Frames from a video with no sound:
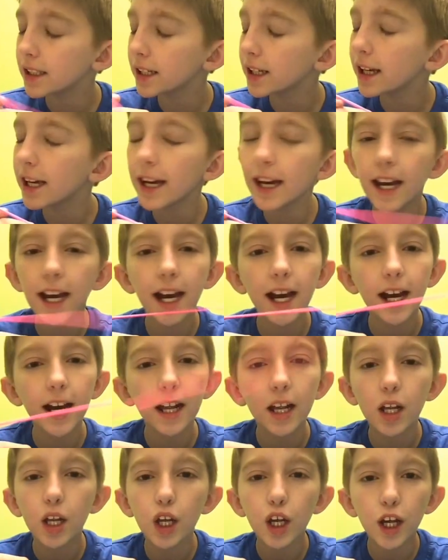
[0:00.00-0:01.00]
Yeah.
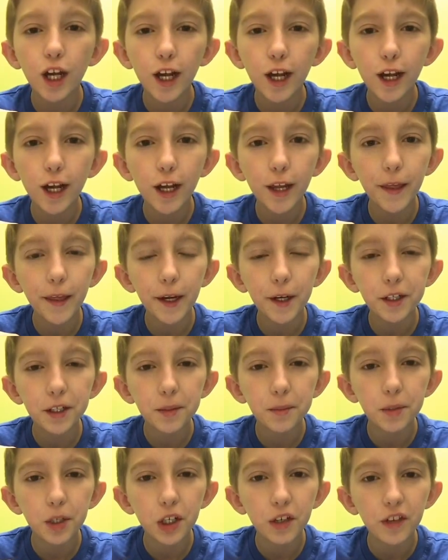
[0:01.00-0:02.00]
There's a
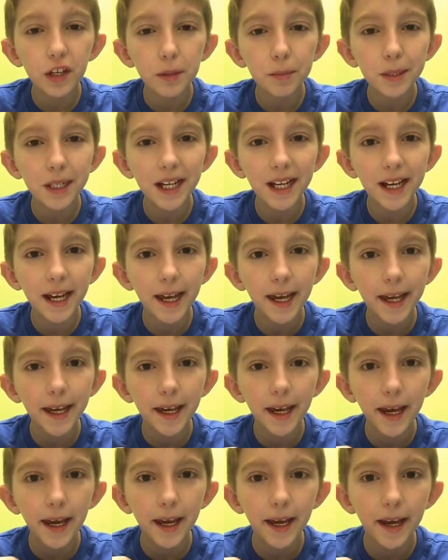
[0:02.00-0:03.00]
movie
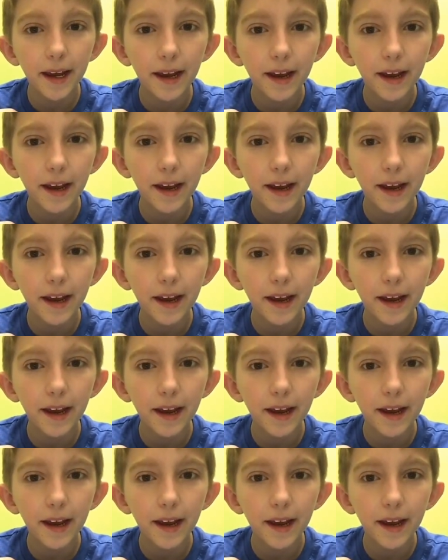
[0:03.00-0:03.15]
playing